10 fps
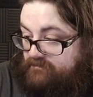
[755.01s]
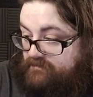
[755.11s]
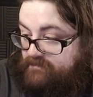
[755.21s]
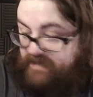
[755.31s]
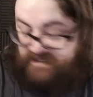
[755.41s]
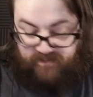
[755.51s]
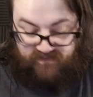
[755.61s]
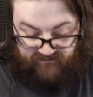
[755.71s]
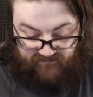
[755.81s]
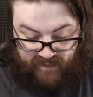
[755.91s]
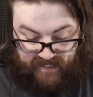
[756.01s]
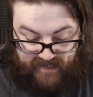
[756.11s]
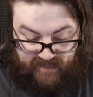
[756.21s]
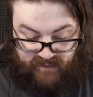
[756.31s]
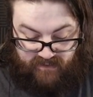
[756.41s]
messed up on the front
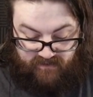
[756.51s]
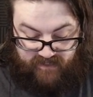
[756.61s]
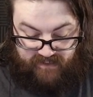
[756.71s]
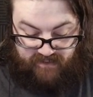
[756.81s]
that